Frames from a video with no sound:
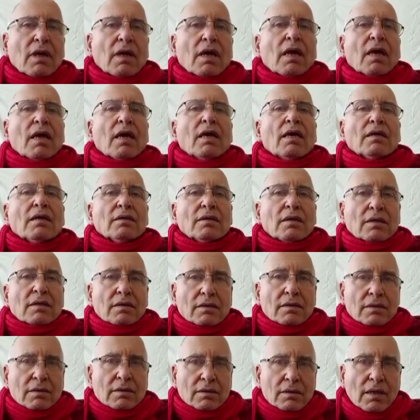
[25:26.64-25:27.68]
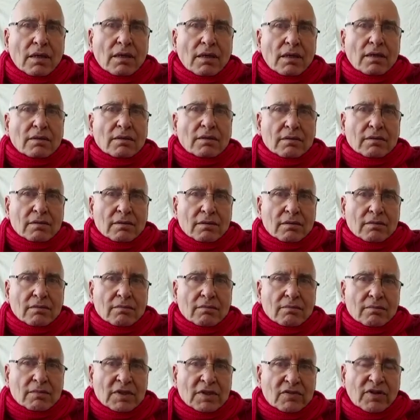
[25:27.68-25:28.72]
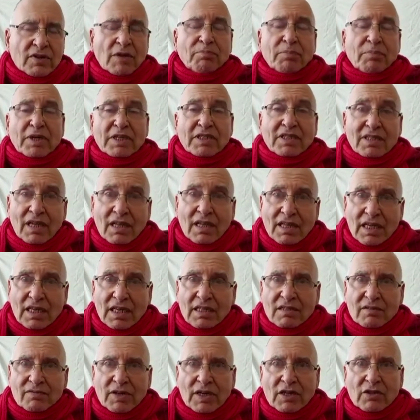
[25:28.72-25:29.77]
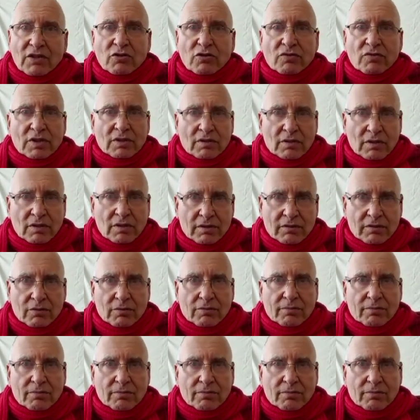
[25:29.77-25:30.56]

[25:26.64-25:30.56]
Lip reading: and then it's very personal. And then it's very universal too.